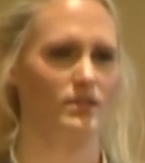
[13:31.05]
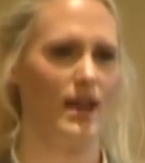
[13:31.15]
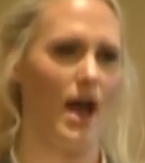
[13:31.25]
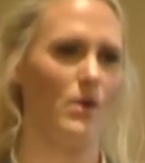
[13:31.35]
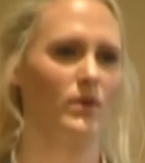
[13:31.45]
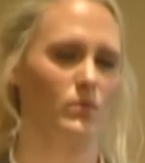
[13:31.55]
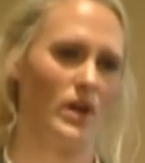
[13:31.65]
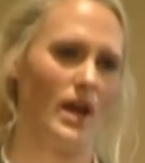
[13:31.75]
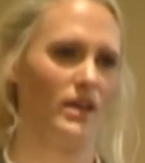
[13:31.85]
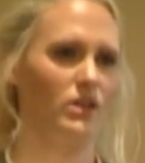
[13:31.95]
now and what
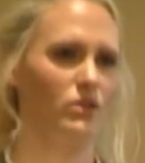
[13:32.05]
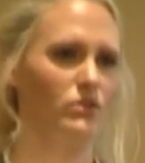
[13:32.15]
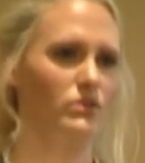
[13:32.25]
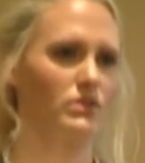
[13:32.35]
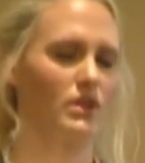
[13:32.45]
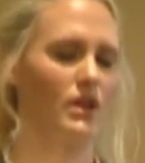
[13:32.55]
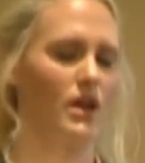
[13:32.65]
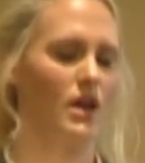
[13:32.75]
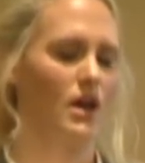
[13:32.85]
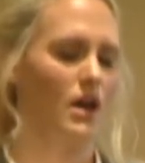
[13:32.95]
I used.
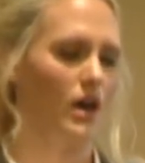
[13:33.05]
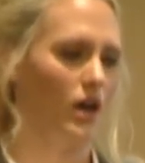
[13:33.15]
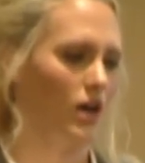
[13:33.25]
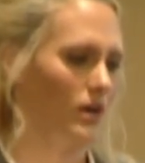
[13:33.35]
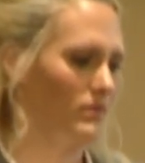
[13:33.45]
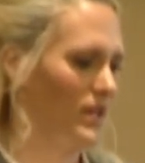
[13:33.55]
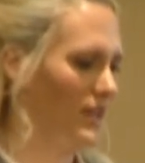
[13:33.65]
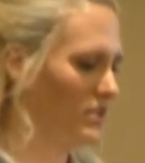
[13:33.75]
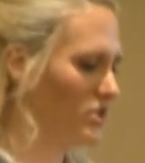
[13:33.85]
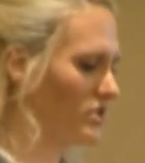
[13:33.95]
And
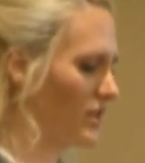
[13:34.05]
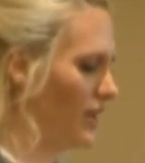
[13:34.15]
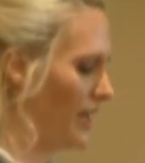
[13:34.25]
that's just going to